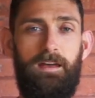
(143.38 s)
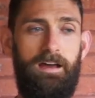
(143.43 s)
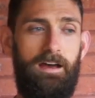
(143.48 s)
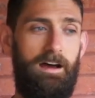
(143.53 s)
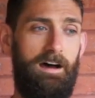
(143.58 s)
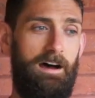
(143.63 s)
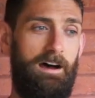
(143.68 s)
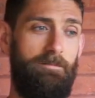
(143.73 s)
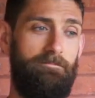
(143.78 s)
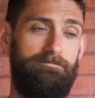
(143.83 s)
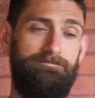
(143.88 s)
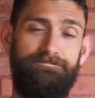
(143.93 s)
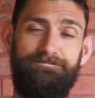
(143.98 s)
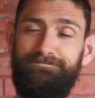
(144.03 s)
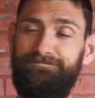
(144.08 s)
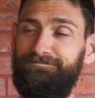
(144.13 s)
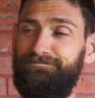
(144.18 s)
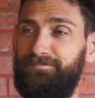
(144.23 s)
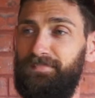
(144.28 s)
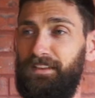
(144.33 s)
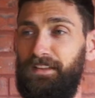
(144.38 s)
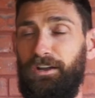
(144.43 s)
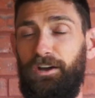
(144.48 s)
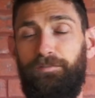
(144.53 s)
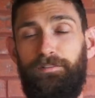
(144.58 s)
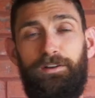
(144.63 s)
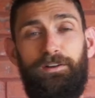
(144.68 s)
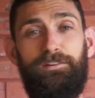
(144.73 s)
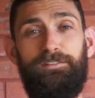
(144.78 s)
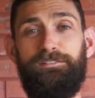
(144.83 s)
You know,
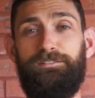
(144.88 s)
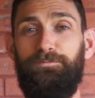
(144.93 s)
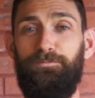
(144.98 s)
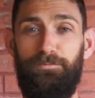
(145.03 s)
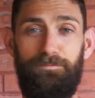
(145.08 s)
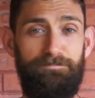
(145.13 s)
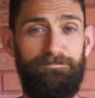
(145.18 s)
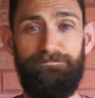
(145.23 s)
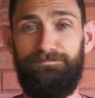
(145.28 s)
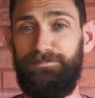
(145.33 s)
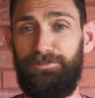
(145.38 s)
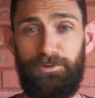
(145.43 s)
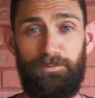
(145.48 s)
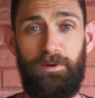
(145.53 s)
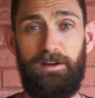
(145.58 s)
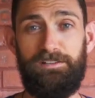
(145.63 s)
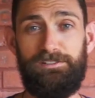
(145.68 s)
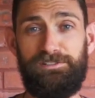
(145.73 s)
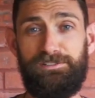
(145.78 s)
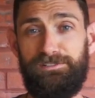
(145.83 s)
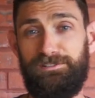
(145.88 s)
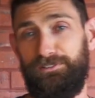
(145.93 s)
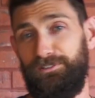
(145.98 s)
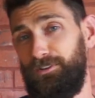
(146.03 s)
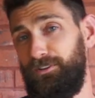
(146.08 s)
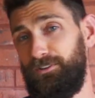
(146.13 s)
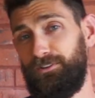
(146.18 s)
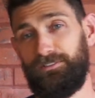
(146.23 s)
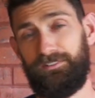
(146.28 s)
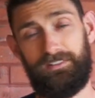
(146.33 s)
if it hurts too much, you
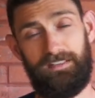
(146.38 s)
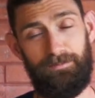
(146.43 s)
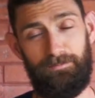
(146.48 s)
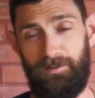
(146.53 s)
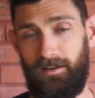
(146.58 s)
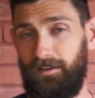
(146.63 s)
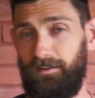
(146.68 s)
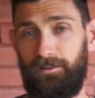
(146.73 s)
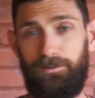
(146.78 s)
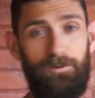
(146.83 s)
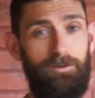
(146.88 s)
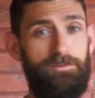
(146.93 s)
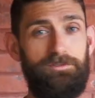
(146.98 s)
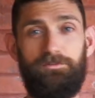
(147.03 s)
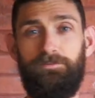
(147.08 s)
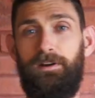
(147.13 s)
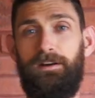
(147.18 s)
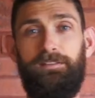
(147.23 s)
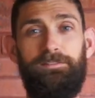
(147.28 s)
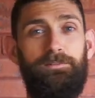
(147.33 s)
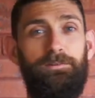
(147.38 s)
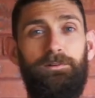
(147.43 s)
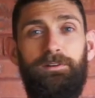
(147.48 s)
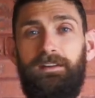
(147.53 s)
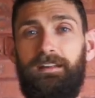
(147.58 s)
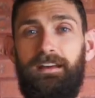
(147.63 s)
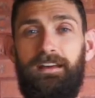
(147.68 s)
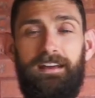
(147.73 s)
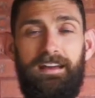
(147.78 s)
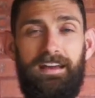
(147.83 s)
can just keep on cruising right through it
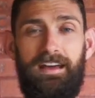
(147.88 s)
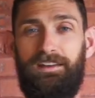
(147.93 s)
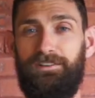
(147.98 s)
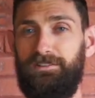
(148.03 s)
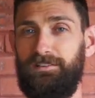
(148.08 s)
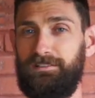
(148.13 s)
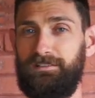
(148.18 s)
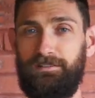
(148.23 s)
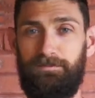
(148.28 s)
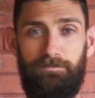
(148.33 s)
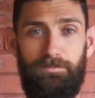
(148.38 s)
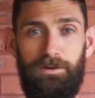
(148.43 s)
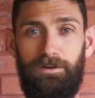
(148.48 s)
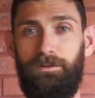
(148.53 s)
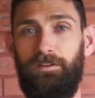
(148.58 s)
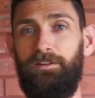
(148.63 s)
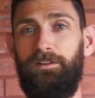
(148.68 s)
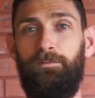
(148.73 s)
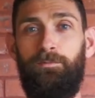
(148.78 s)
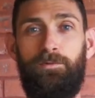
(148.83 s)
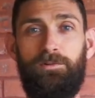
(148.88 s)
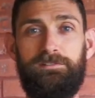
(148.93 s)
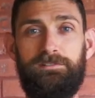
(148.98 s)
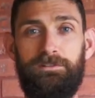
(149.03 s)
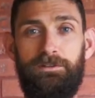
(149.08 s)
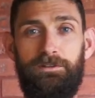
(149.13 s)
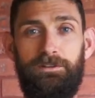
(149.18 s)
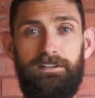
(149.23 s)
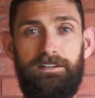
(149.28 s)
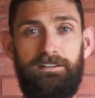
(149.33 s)
and just build a little more
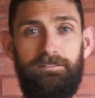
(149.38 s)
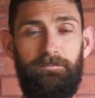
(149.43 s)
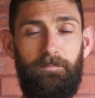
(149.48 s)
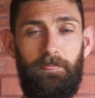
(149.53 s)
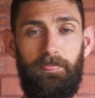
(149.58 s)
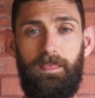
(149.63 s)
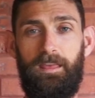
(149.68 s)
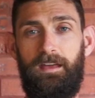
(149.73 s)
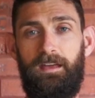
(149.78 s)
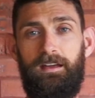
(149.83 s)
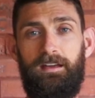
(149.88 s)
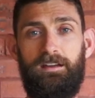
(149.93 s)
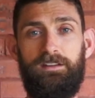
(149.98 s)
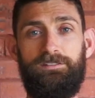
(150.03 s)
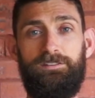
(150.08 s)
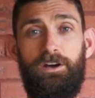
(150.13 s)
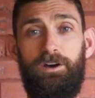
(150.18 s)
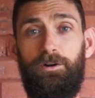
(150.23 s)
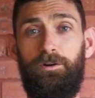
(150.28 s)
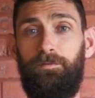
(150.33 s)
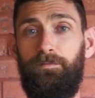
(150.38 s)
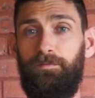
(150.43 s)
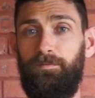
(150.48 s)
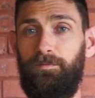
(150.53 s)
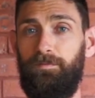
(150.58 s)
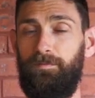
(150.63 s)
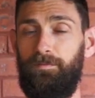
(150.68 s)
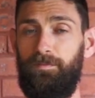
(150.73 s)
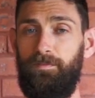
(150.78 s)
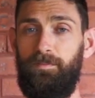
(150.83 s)
slowly. So
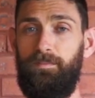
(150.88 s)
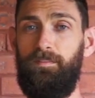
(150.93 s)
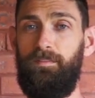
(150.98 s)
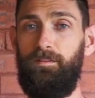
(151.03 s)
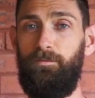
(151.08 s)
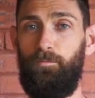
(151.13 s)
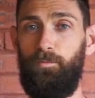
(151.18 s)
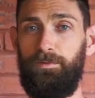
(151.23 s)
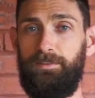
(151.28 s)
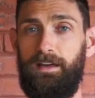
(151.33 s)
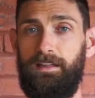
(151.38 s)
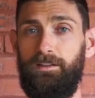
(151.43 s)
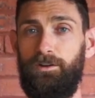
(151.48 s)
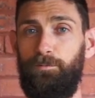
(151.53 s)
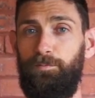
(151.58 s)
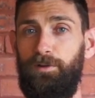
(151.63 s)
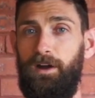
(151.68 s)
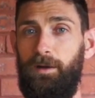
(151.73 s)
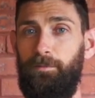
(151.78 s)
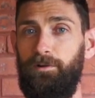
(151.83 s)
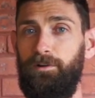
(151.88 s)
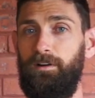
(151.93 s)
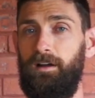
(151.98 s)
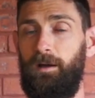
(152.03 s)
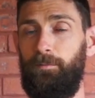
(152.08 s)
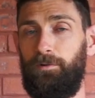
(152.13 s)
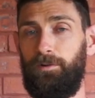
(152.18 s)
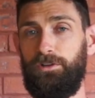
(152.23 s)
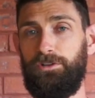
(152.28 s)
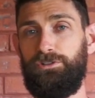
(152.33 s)
with that little primer,
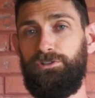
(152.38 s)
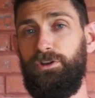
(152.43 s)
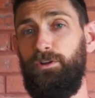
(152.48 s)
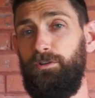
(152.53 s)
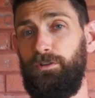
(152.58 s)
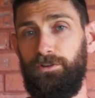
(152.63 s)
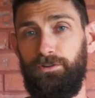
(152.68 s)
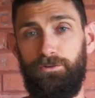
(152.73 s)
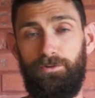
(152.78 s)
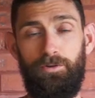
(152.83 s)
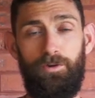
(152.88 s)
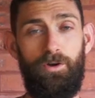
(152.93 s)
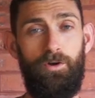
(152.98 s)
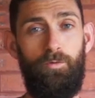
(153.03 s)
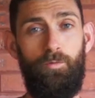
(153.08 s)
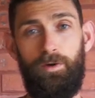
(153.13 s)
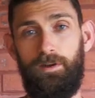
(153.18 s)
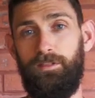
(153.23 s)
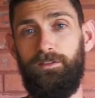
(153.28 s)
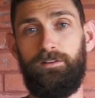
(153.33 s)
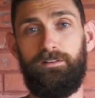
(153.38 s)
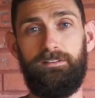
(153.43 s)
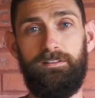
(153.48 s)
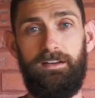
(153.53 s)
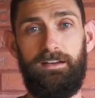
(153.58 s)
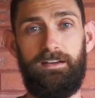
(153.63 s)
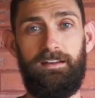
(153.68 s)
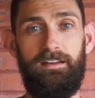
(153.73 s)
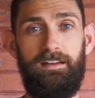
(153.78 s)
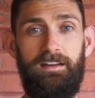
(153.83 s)
I'm going to show you what it looks
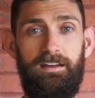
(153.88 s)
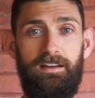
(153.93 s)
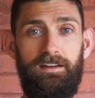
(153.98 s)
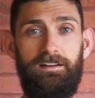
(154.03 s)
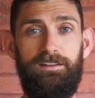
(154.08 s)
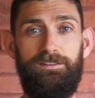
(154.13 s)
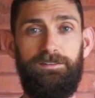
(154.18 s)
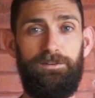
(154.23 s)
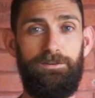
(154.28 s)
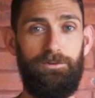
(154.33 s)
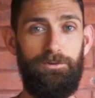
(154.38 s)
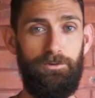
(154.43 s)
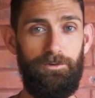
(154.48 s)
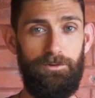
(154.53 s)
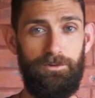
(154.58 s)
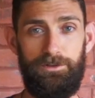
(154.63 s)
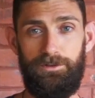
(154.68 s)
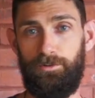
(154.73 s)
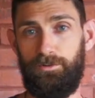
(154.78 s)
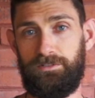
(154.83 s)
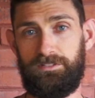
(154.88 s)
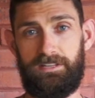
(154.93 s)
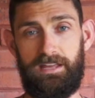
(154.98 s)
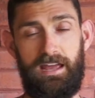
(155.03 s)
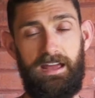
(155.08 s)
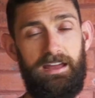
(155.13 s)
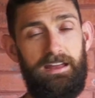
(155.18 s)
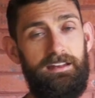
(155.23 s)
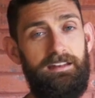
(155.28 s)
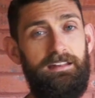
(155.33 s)
like to do a
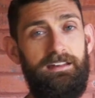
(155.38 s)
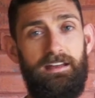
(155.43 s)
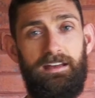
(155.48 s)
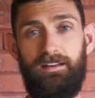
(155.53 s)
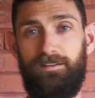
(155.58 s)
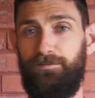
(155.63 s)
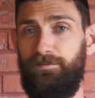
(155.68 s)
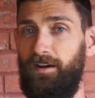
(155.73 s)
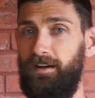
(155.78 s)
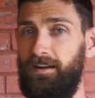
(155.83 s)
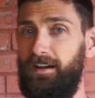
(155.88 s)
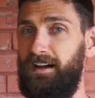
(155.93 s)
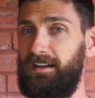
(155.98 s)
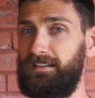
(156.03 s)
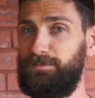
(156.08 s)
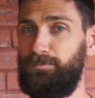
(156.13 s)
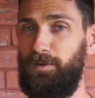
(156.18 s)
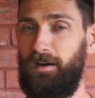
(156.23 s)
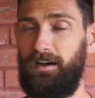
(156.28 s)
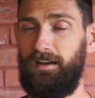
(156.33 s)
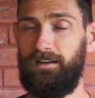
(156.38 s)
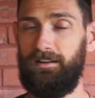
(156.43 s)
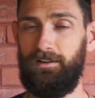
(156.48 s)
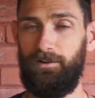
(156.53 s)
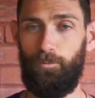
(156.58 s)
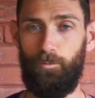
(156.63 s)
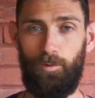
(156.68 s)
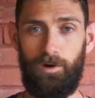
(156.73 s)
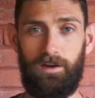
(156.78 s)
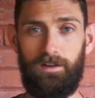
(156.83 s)
scan, find a hot
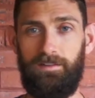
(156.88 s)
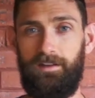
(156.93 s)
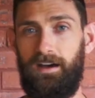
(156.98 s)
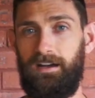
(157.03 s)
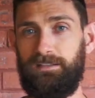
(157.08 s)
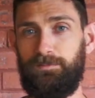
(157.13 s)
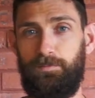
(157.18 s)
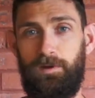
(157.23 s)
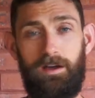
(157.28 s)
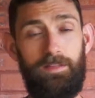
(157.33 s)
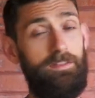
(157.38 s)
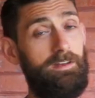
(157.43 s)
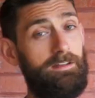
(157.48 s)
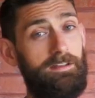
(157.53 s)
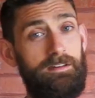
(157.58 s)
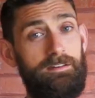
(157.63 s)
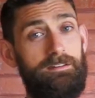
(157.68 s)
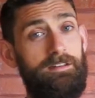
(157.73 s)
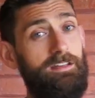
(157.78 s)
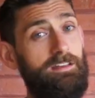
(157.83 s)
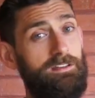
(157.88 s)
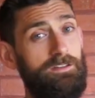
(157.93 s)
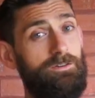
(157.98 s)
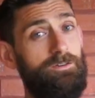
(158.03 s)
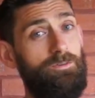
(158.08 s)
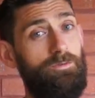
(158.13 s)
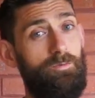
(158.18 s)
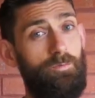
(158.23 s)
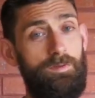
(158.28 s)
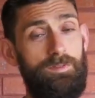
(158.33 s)
spot, work on the hot spot, and then continue
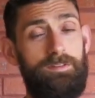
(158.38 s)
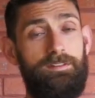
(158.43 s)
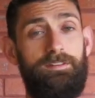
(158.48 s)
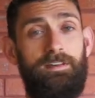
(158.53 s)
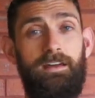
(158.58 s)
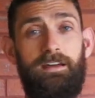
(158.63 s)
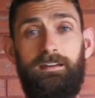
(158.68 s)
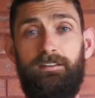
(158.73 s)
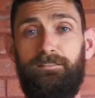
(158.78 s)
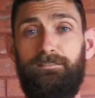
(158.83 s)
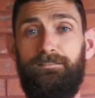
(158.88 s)
with the scan.